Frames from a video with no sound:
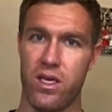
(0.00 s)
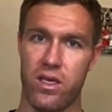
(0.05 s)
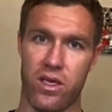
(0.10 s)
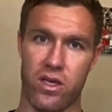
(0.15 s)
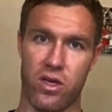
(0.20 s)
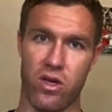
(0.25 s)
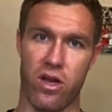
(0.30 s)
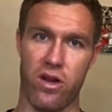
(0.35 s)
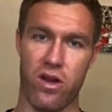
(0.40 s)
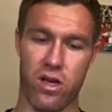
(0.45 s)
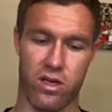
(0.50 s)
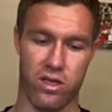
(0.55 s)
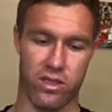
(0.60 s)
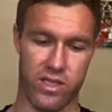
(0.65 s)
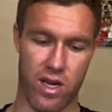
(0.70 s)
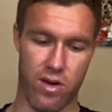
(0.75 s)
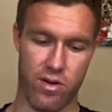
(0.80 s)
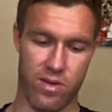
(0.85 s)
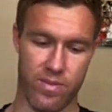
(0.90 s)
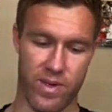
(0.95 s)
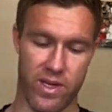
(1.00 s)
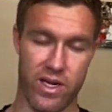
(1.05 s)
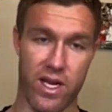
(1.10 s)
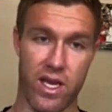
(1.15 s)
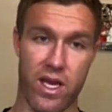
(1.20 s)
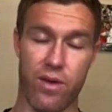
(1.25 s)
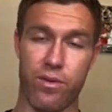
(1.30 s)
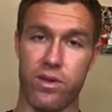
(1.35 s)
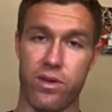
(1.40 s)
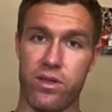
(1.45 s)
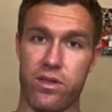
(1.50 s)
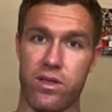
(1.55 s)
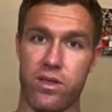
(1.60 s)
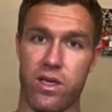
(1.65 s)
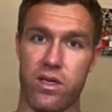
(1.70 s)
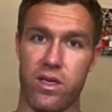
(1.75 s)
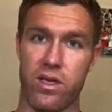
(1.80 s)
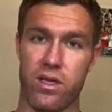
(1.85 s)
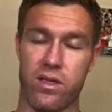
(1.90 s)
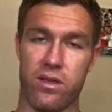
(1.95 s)
to knuckle down a bit now
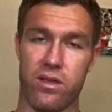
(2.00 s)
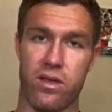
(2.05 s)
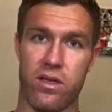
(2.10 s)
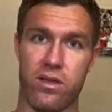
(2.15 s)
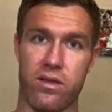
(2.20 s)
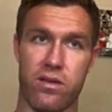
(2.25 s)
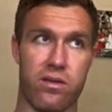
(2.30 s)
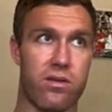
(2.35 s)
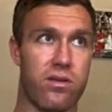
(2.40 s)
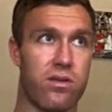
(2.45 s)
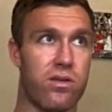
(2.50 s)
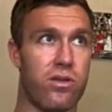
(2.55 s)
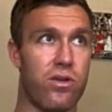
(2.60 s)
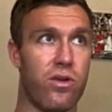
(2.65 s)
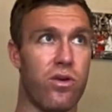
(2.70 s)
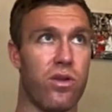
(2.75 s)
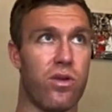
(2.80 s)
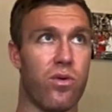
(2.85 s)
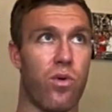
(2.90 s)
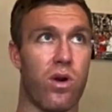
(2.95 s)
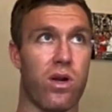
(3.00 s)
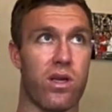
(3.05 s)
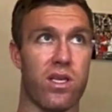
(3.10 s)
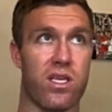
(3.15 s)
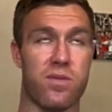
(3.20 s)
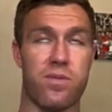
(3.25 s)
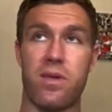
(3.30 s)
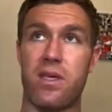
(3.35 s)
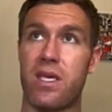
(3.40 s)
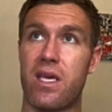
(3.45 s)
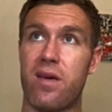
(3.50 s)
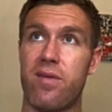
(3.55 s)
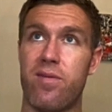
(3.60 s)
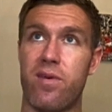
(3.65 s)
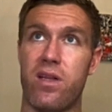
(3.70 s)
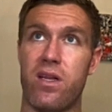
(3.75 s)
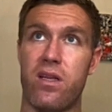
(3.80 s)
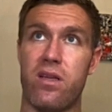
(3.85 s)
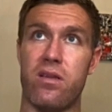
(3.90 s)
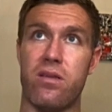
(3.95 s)
and do the work that's been
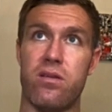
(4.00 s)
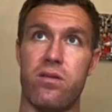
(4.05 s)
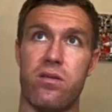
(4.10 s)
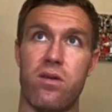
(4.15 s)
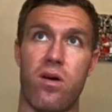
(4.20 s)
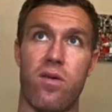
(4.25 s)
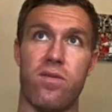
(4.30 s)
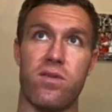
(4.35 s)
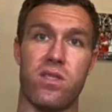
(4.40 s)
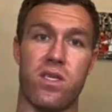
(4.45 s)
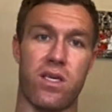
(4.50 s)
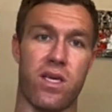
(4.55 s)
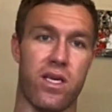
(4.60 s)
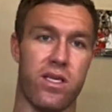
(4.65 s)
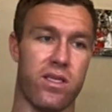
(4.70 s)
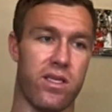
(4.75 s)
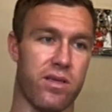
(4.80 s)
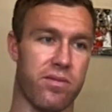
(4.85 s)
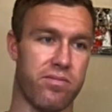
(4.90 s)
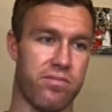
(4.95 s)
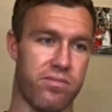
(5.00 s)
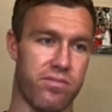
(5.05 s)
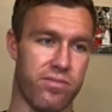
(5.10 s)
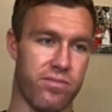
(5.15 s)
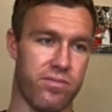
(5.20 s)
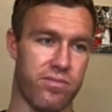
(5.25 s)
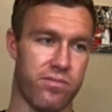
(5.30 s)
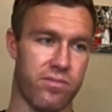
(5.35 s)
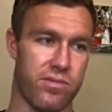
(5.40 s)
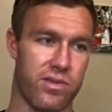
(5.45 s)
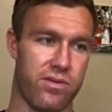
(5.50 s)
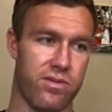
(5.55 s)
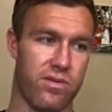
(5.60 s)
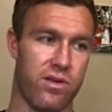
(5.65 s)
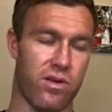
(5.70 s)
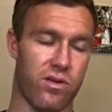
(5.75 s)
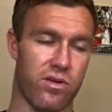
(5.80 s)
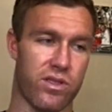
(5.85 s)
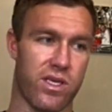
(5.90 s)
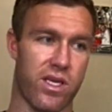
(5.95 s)
given, and obviously
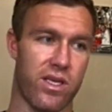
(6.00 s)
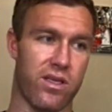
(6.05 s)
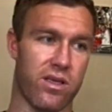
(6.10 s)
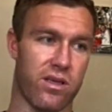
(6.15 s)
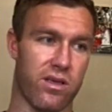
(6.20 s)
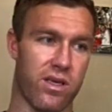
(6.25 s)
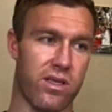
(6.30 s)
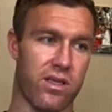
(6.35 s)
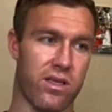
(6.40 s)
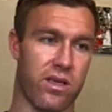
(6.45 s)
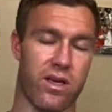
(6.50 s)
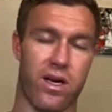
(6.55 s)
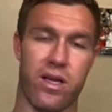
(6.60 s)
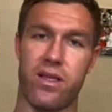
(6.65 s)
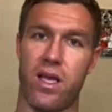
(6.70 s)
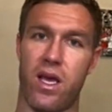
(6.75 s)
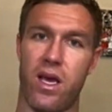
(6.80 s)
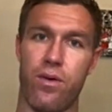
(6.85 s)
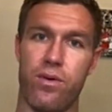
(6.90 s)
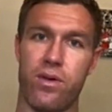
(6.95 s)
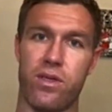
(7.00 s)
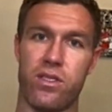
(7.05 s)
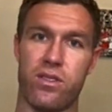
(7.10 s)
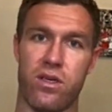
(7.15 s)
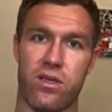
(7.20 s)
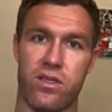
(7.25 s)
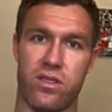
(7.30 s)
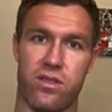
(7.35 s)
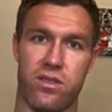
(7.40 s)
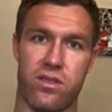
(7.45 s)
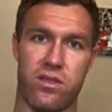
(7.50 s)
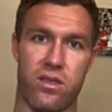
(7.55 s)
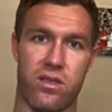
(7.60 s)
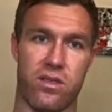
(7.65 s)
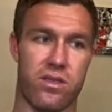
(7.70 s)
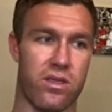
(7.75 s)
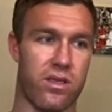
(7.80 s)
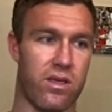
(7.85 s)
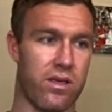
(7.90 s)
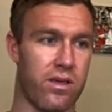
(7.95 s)
just kind of grind it out as such to
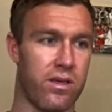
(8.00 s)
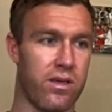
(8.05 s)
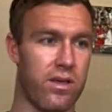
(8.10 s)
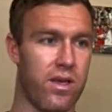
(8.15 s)
say.